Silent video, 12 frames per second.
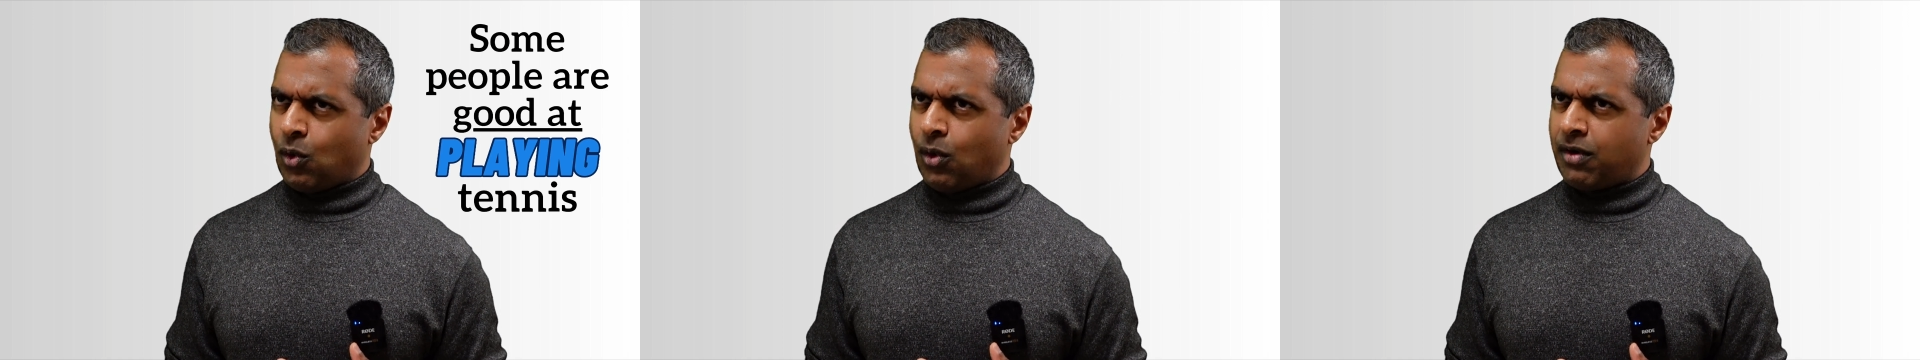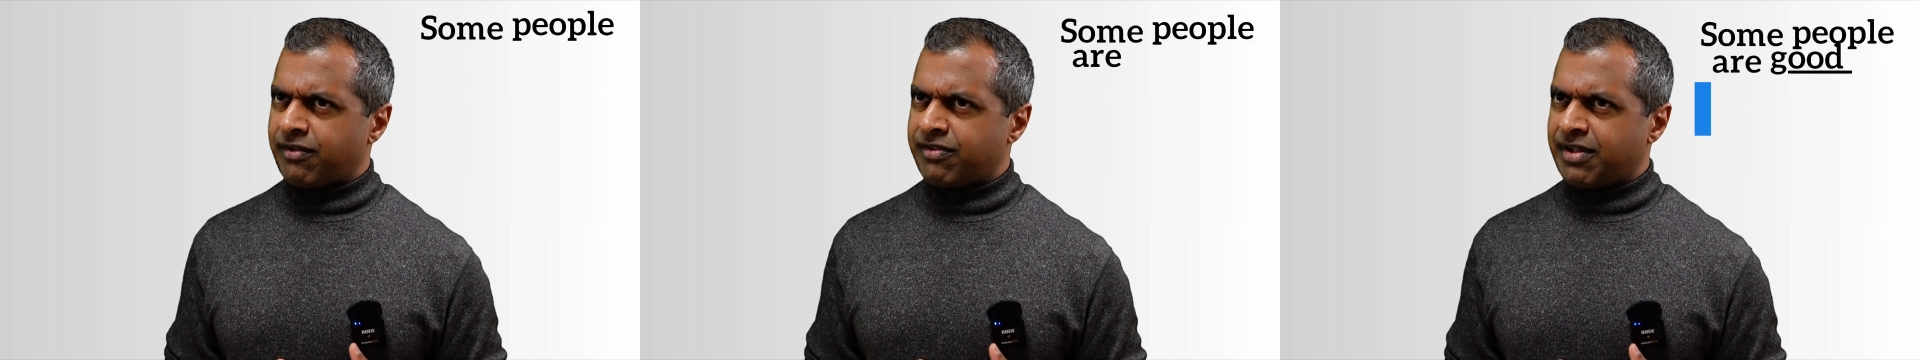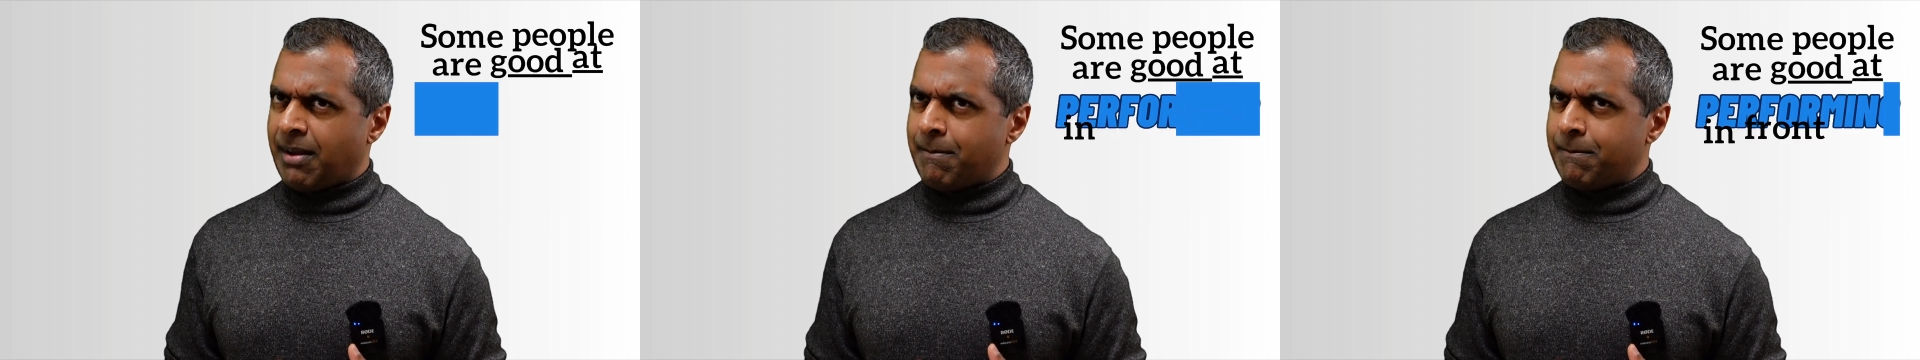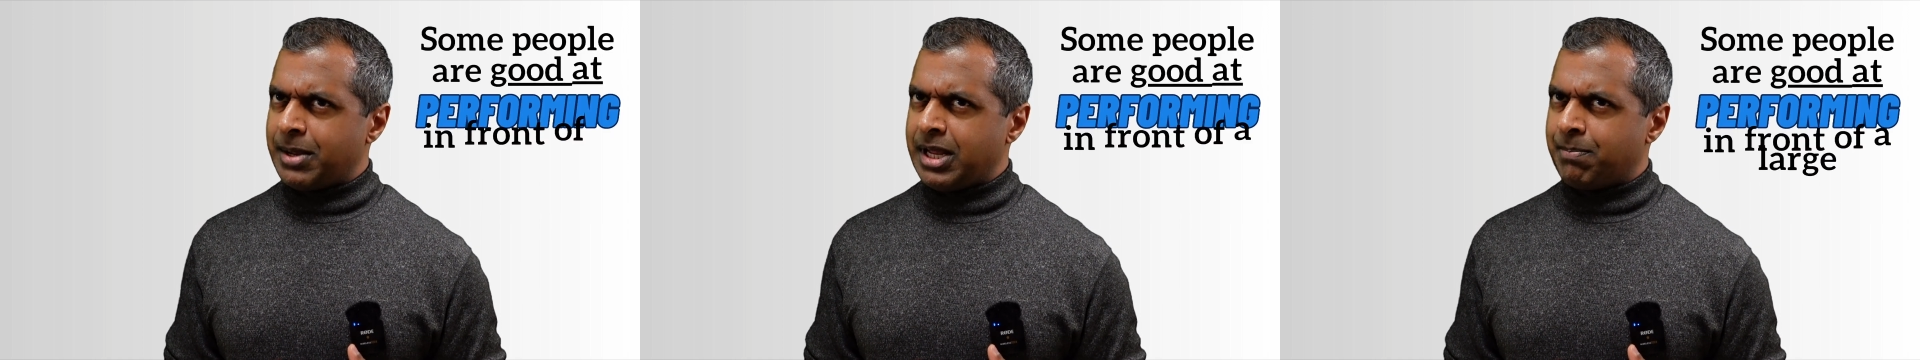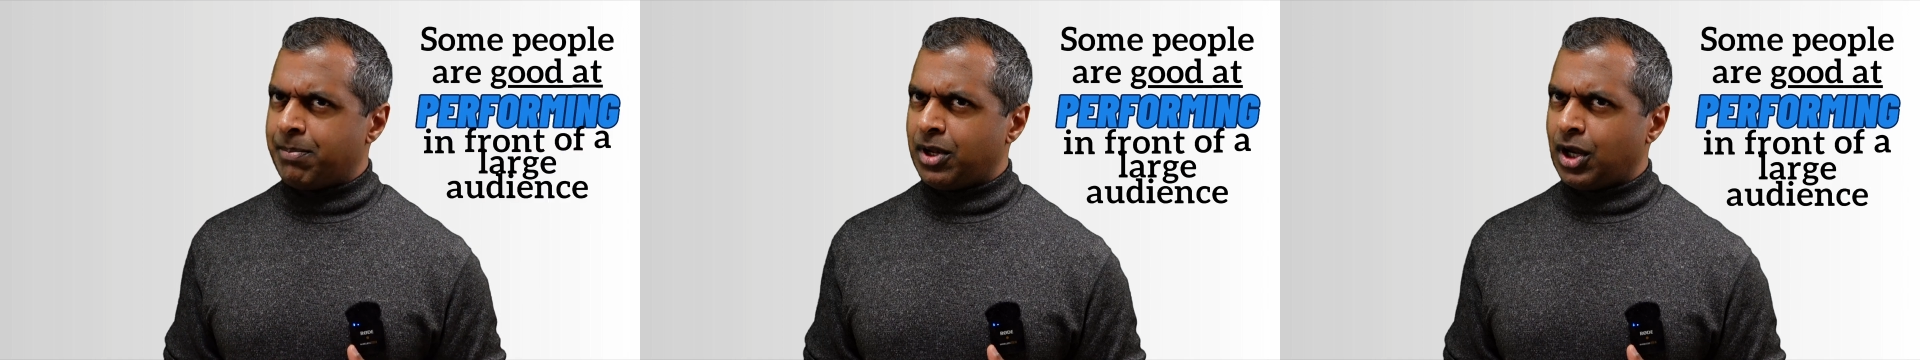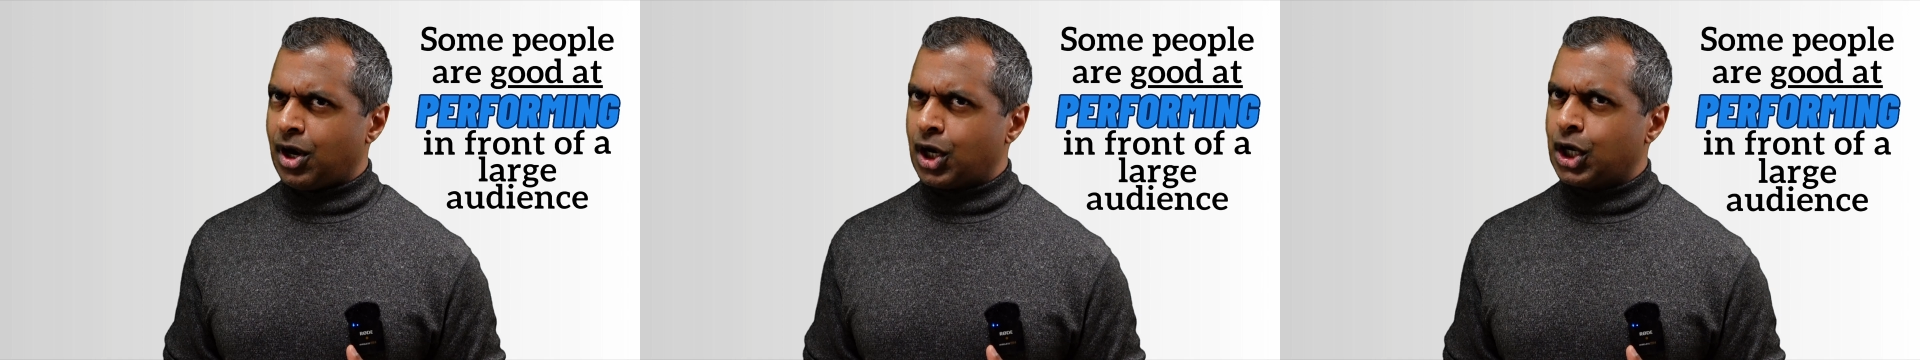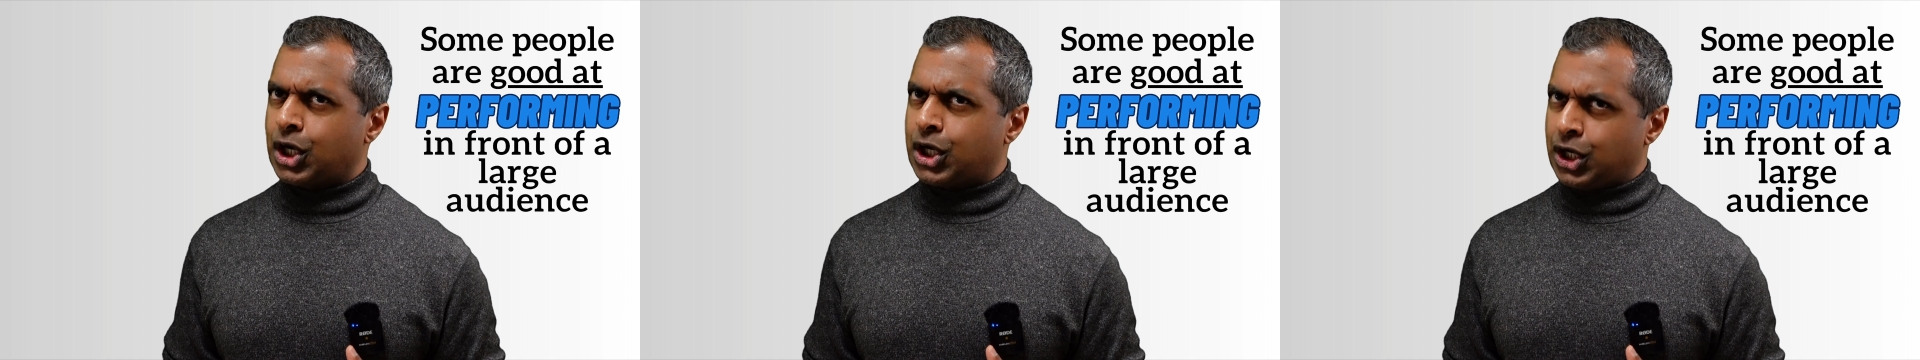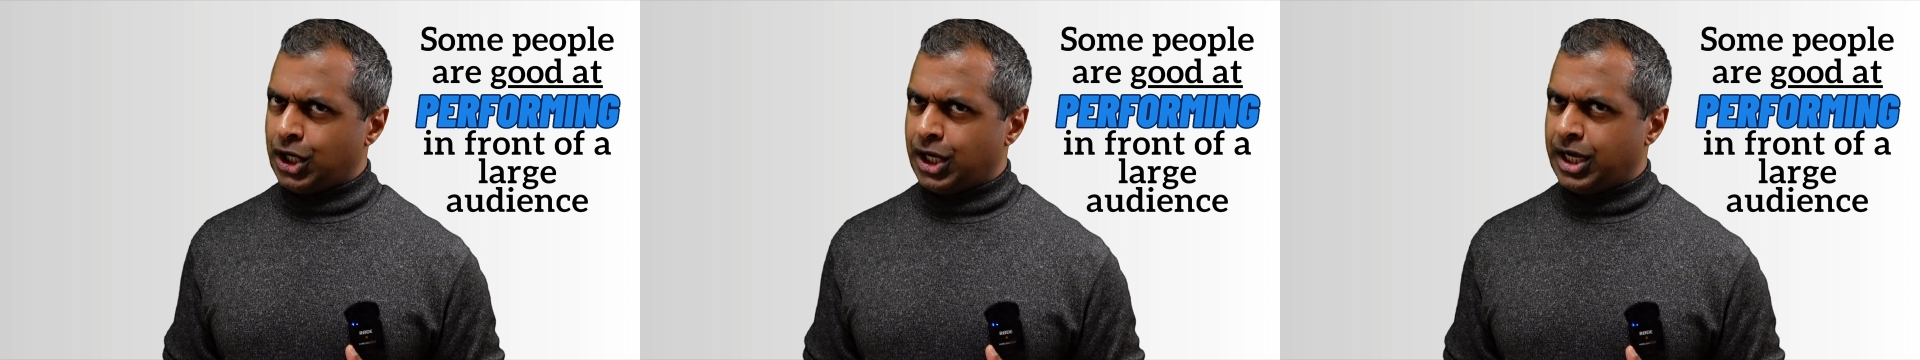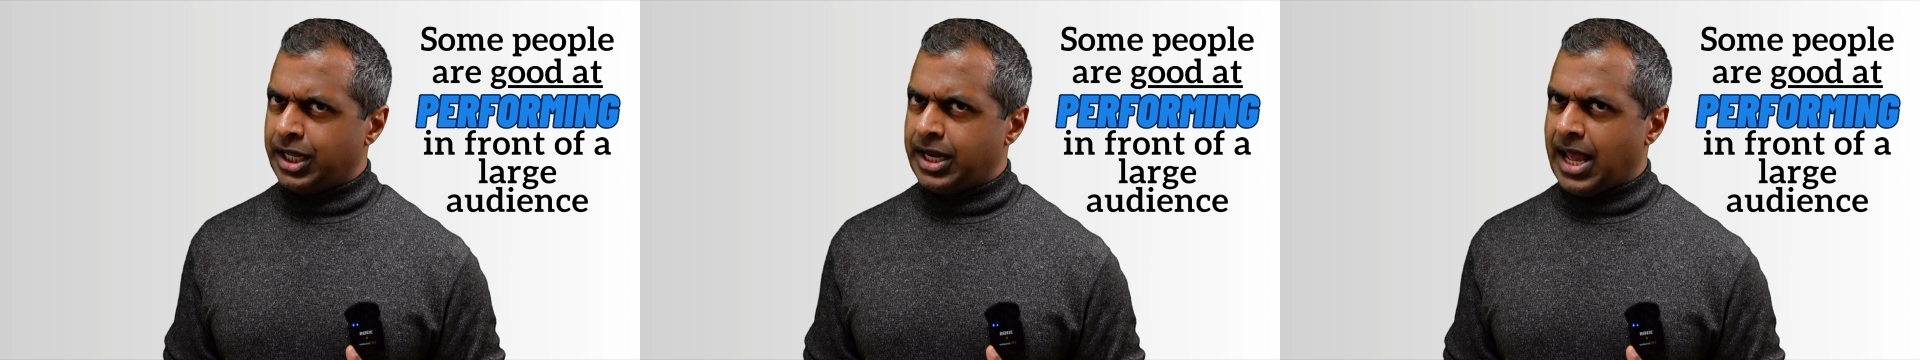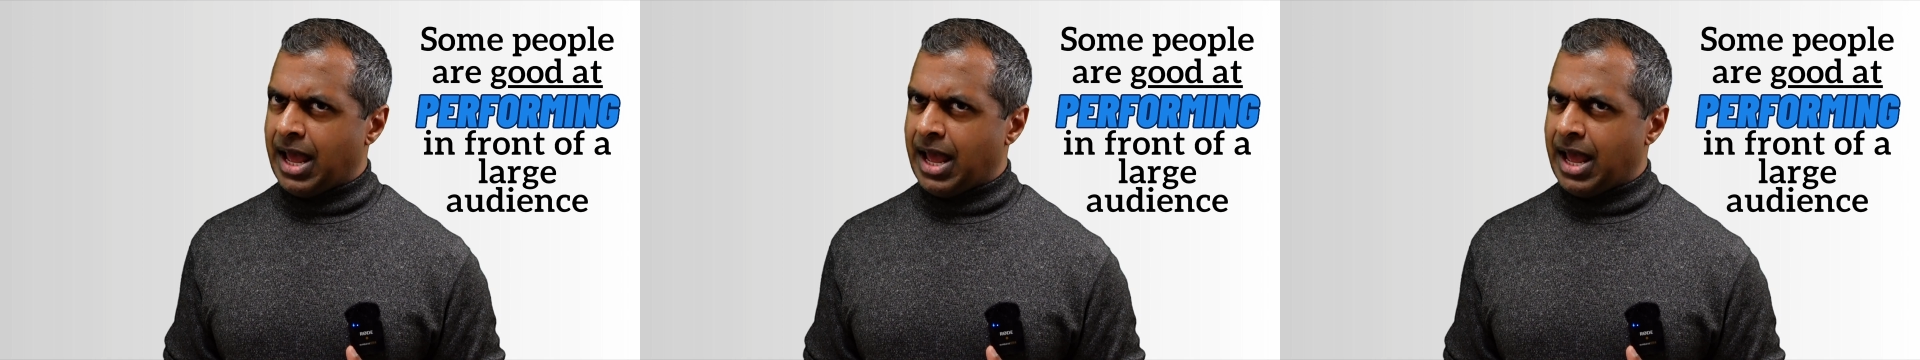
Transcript: or some people are good